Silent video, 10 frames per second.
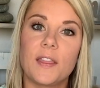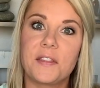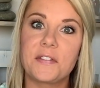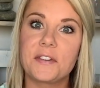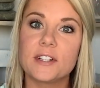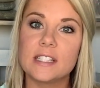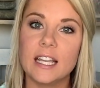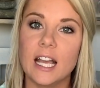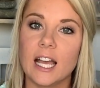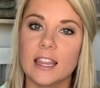The first
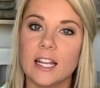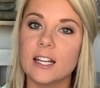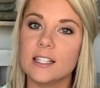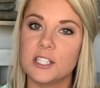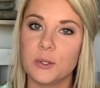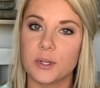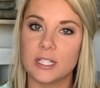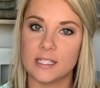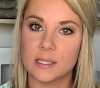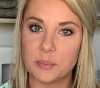thing on there is your
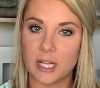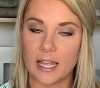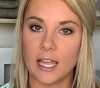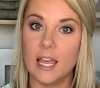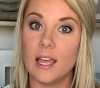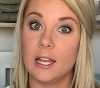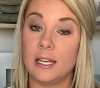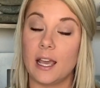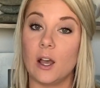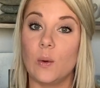display.
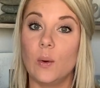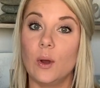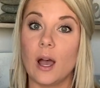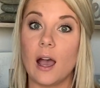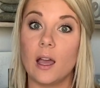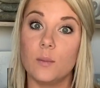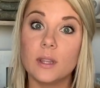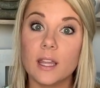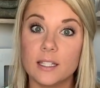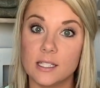Now, I
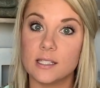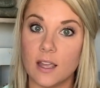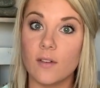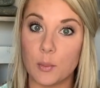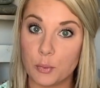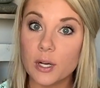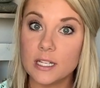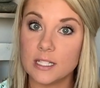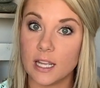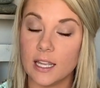would like to save on
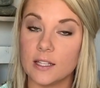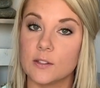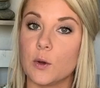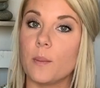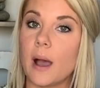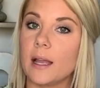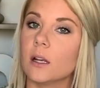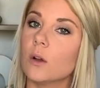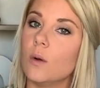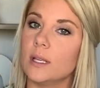printing, and so mine
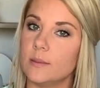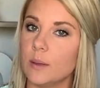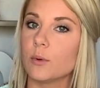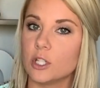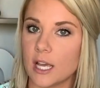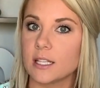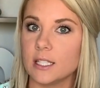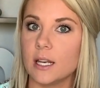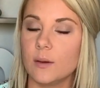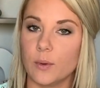are going to be
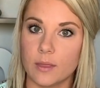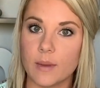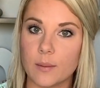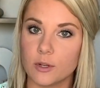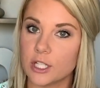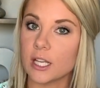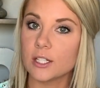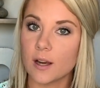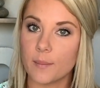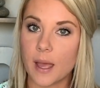projected with my
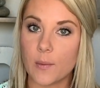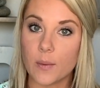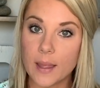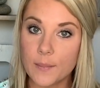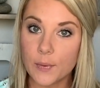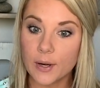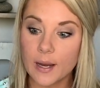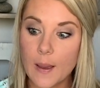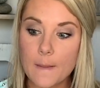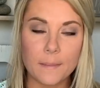projector on my whiteboard,
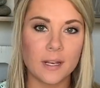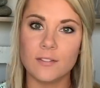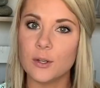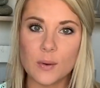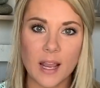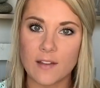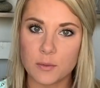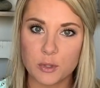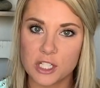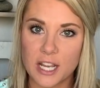but if you don't have
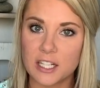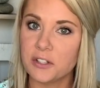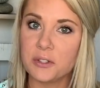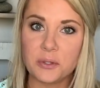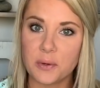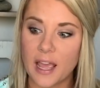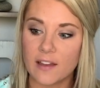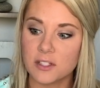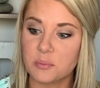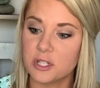a projector, you don't
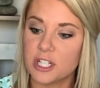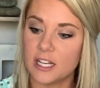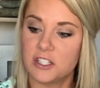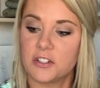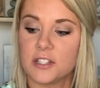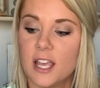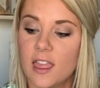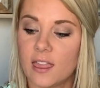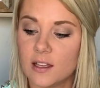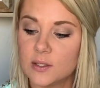have to project yours.
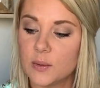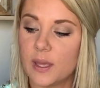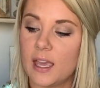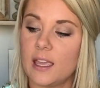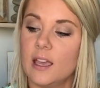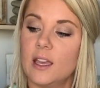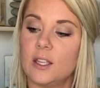That's okay.